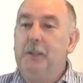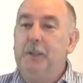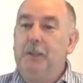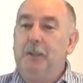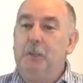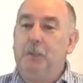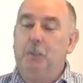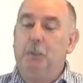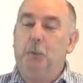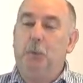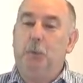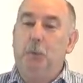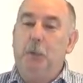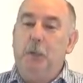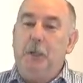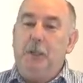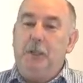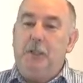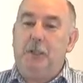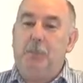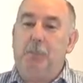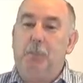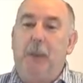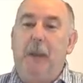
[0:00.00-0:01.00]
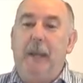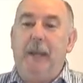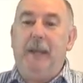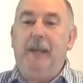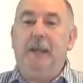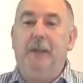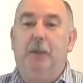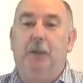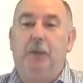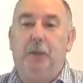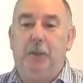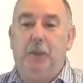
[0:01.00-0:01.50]
It will
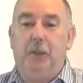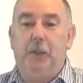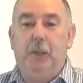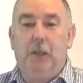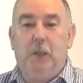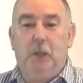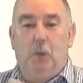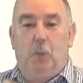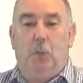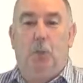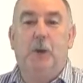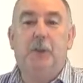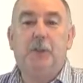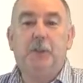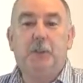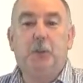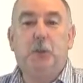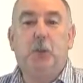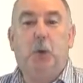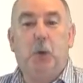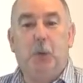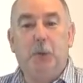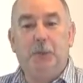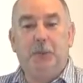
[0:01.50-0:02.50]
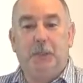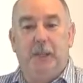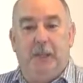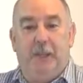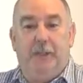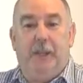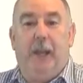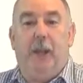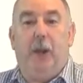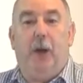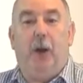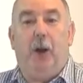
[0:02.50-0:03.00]
depend on what is causing
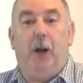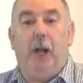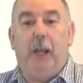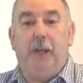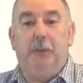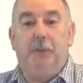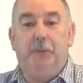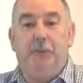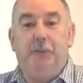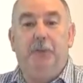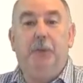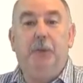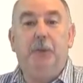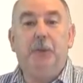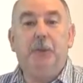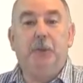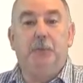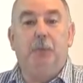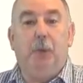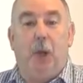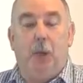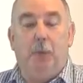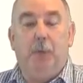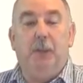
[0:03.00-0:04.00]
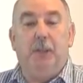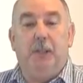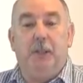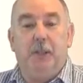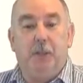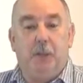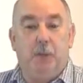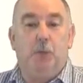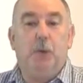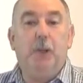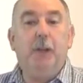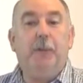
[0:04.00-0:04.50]
that higher inversion moment
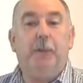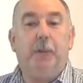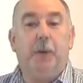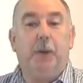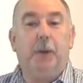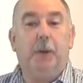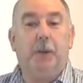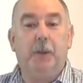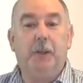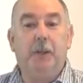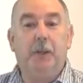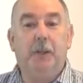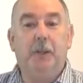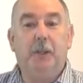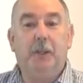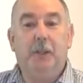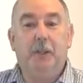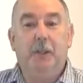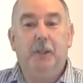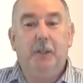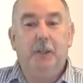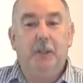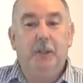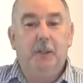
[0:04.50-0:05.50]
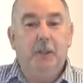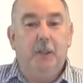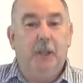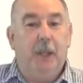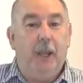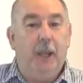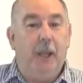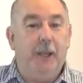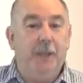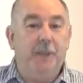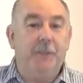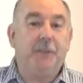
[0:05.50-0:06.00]
in the rear foot.
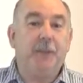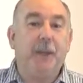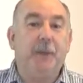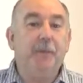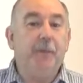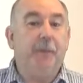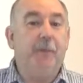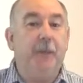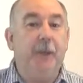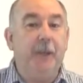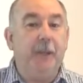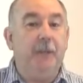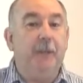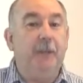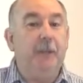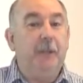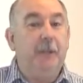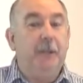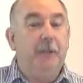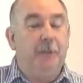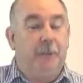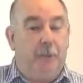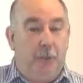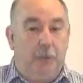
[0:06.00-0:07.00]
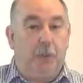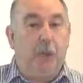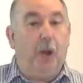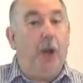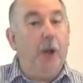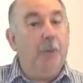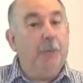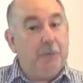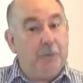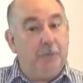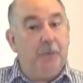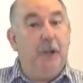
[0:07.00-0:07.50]
And in some foot
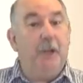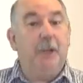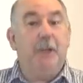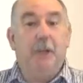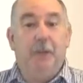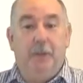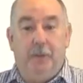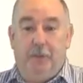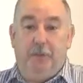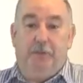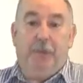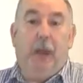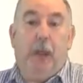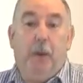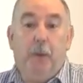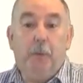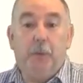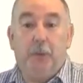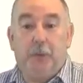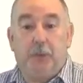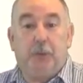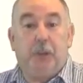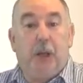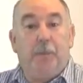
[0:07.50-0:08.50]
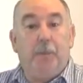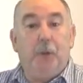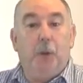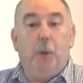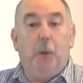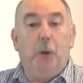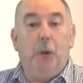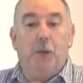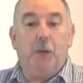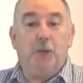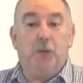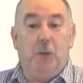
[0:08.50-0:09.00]
types rather, that the strapping
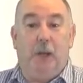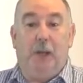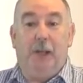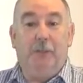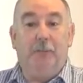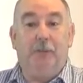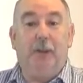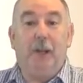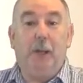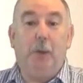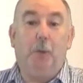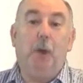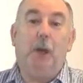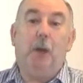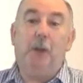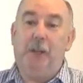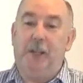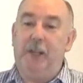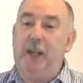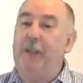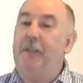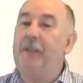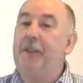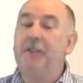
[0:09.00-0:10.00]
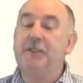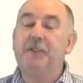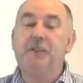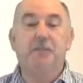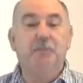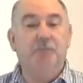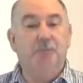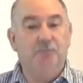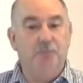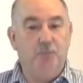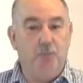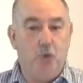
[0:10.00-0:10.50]
works really, really well. In
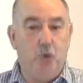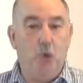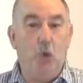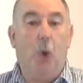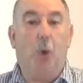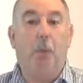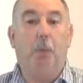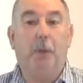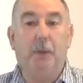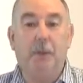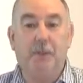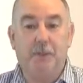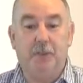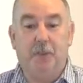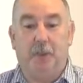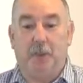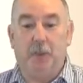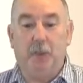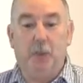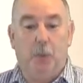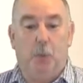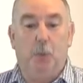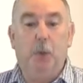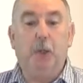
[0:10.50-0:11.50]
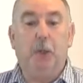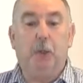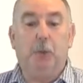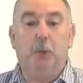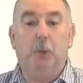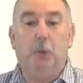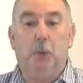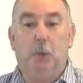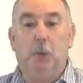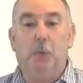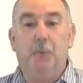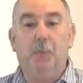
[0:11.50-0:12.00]
others, nope, it's not going to work
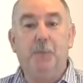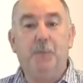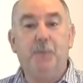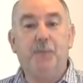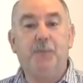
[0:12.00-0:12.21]
at all.